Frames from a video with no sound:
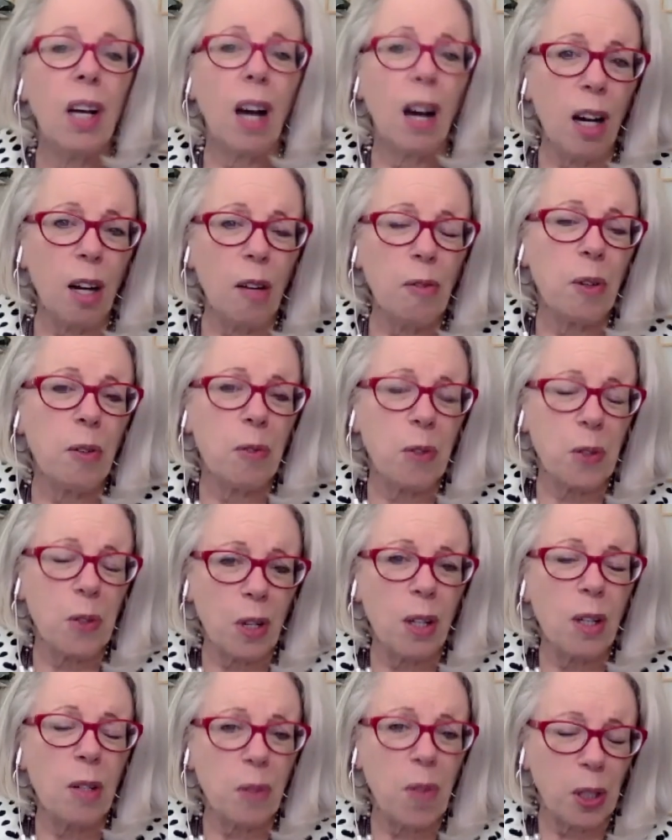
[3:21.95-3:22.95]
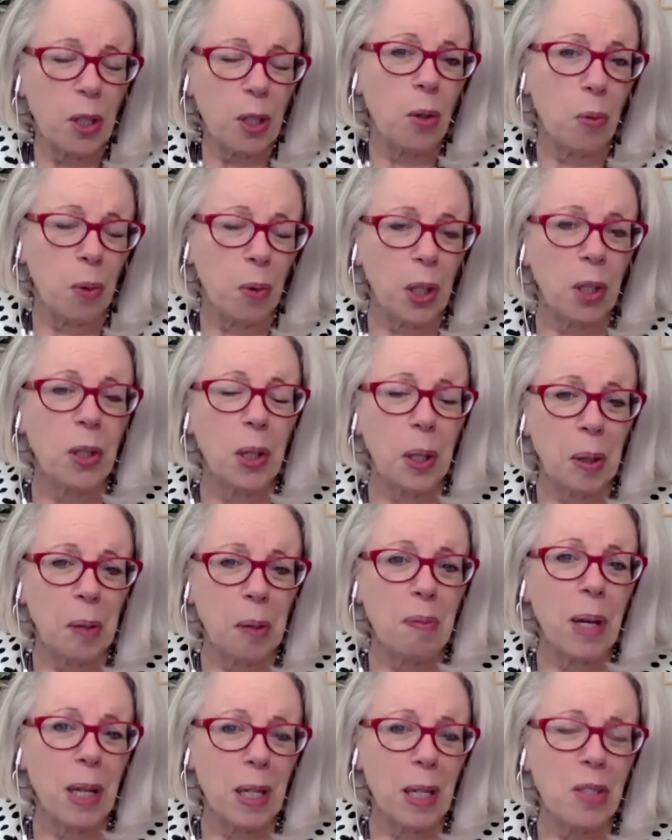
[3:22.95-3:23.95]
of a career
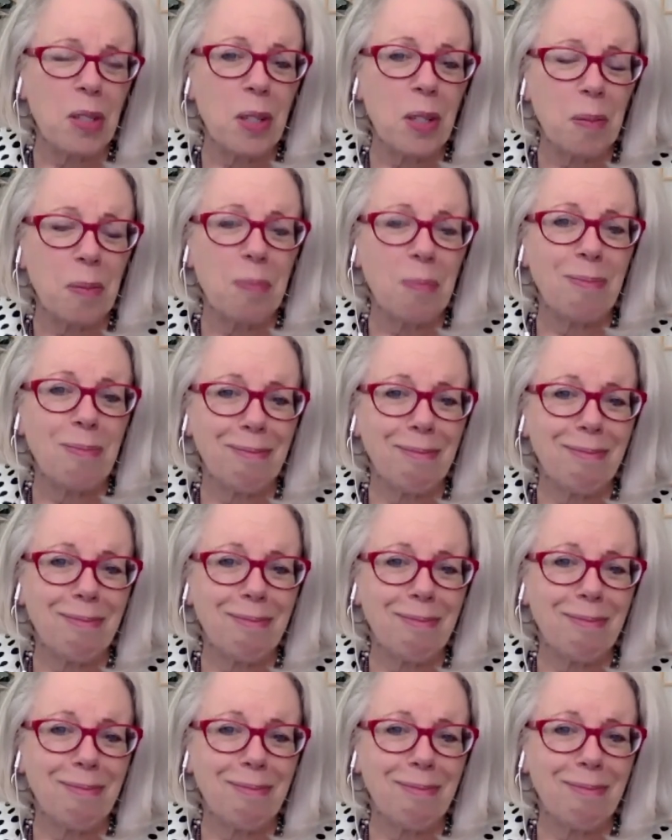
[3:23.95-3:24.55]
in medicine.